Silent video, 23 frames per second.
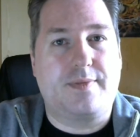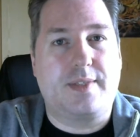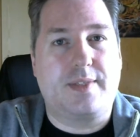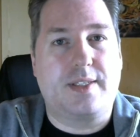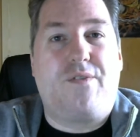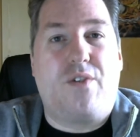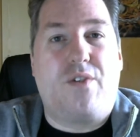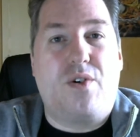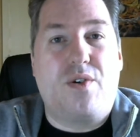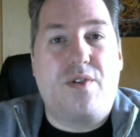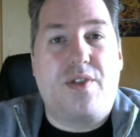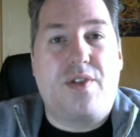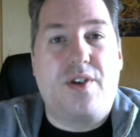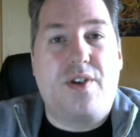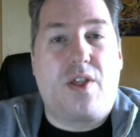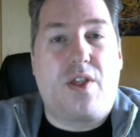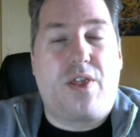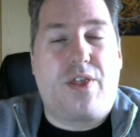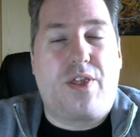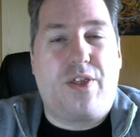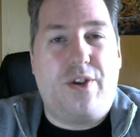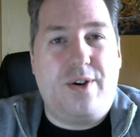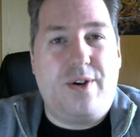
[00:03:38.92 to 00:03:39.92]
For the
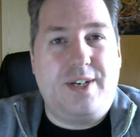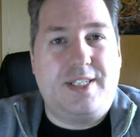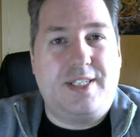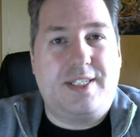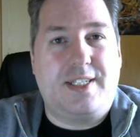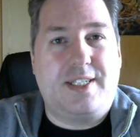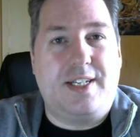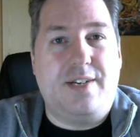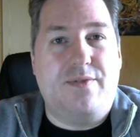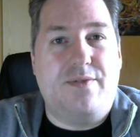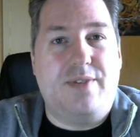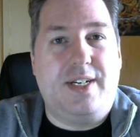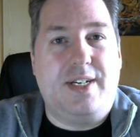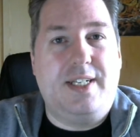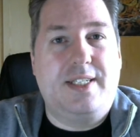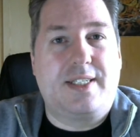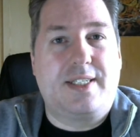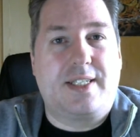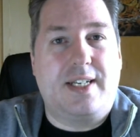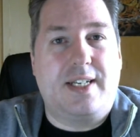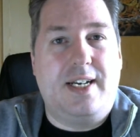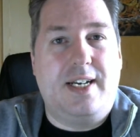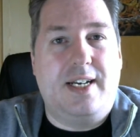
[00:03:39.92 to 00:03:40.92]
third
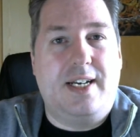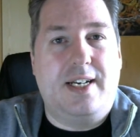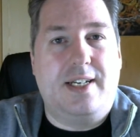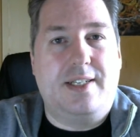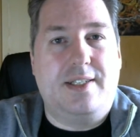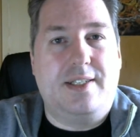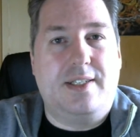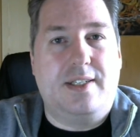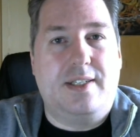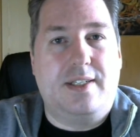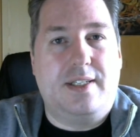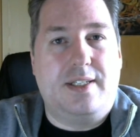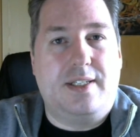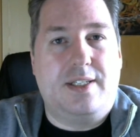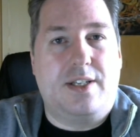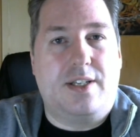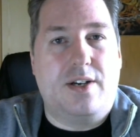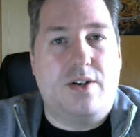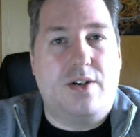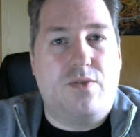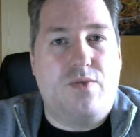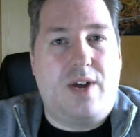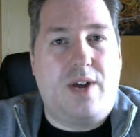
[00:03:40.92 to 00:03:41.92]
series in
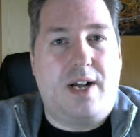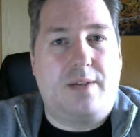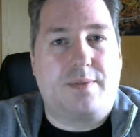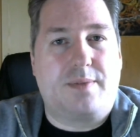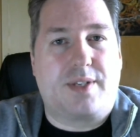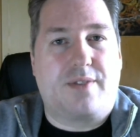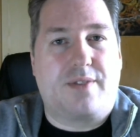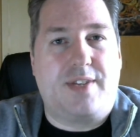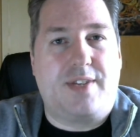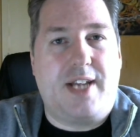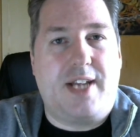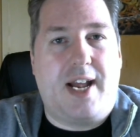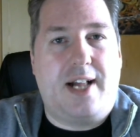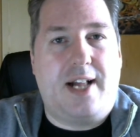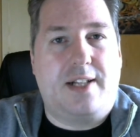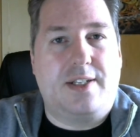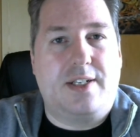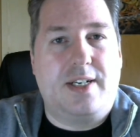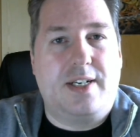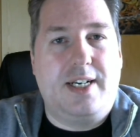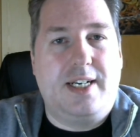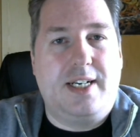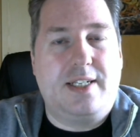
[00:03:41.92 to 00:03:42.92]
the realms of the
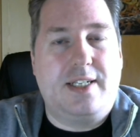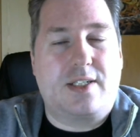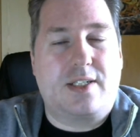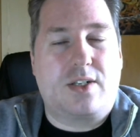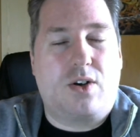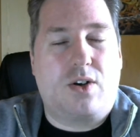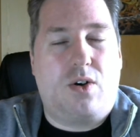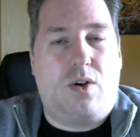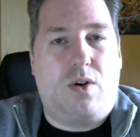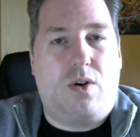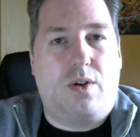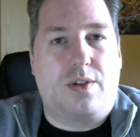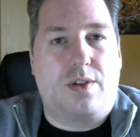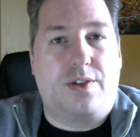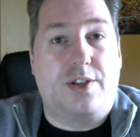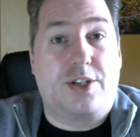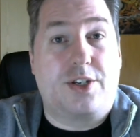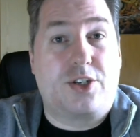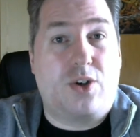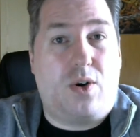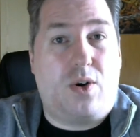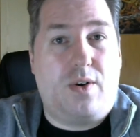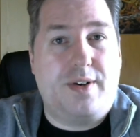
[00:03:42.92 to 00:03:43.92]
Elderlings, called
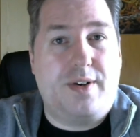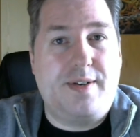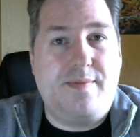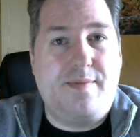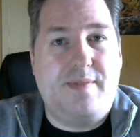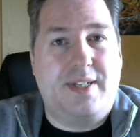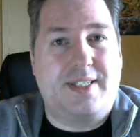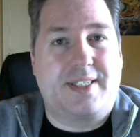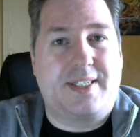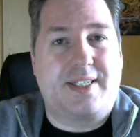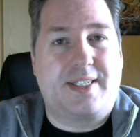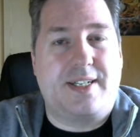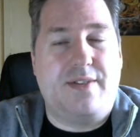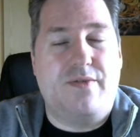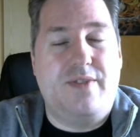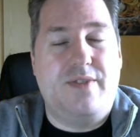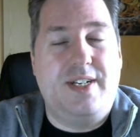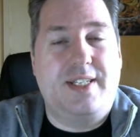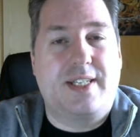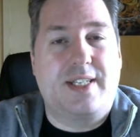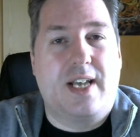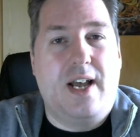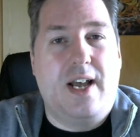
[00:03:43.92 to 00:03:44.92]
the Tournament
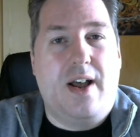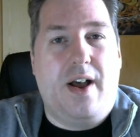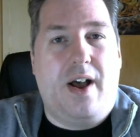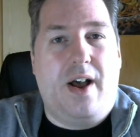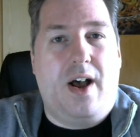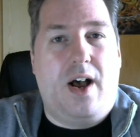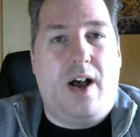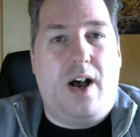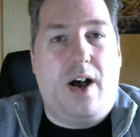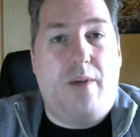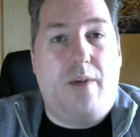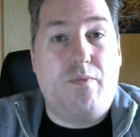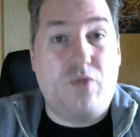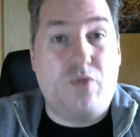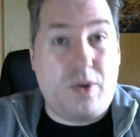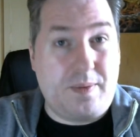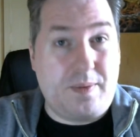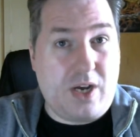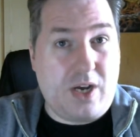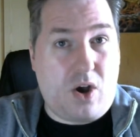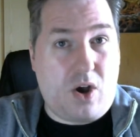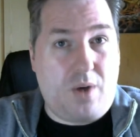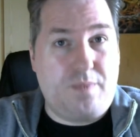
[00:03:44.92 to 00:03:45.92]
series,
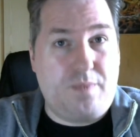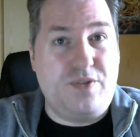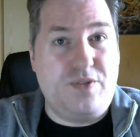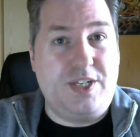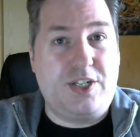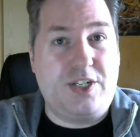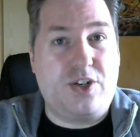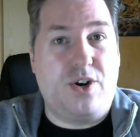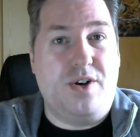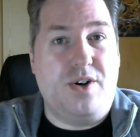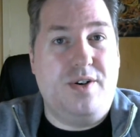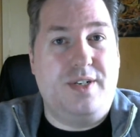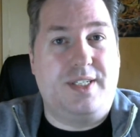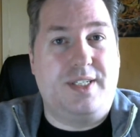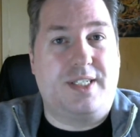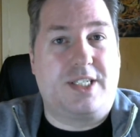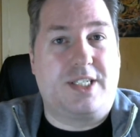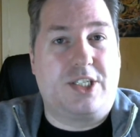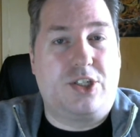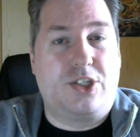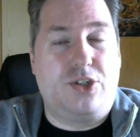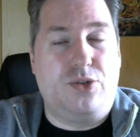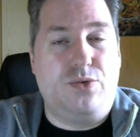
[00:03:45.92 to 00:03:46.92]
Robin Hobb
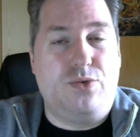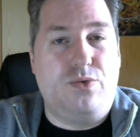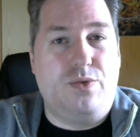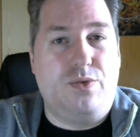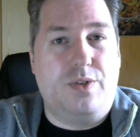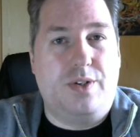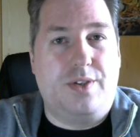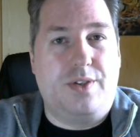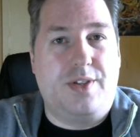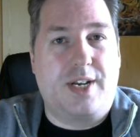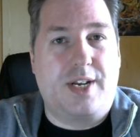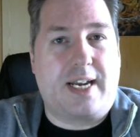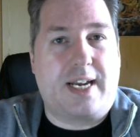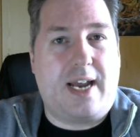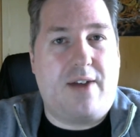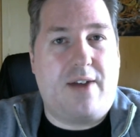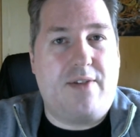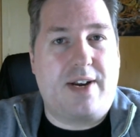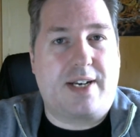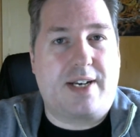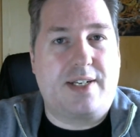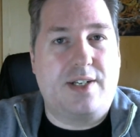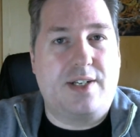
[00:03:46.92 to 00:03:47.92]
returns to the
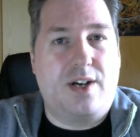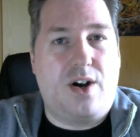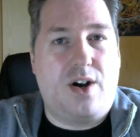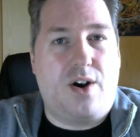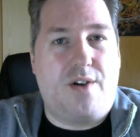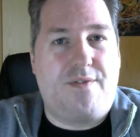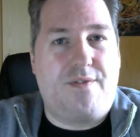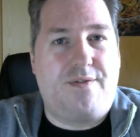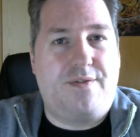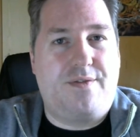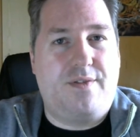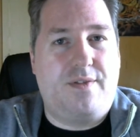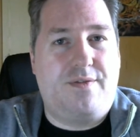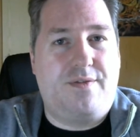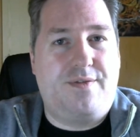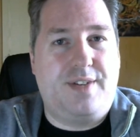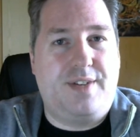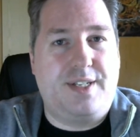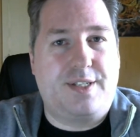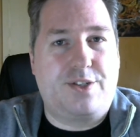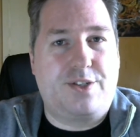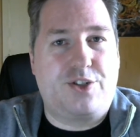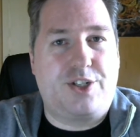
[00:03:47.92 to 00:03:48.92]
character of
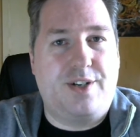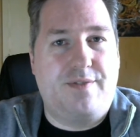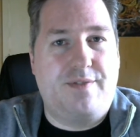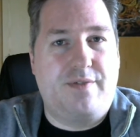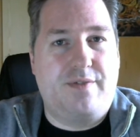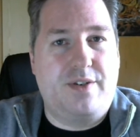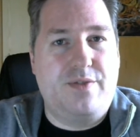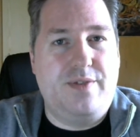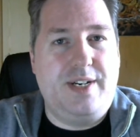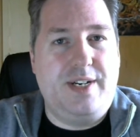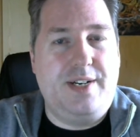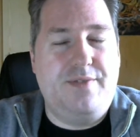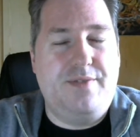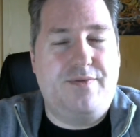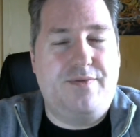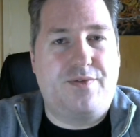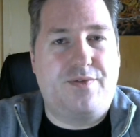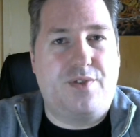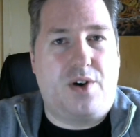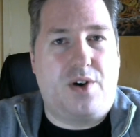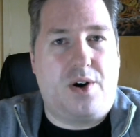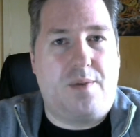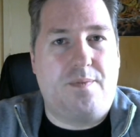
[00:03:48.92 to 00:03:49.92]
Fitz Chivalry
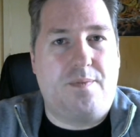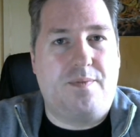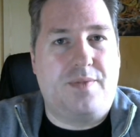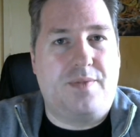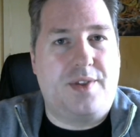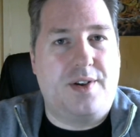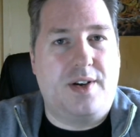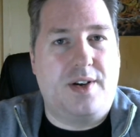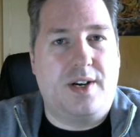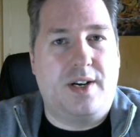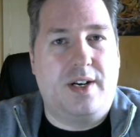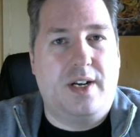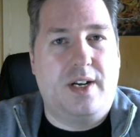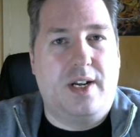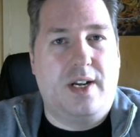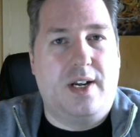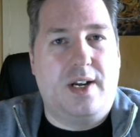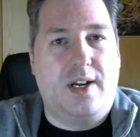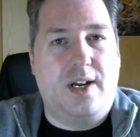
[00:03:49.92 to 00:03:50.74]
from the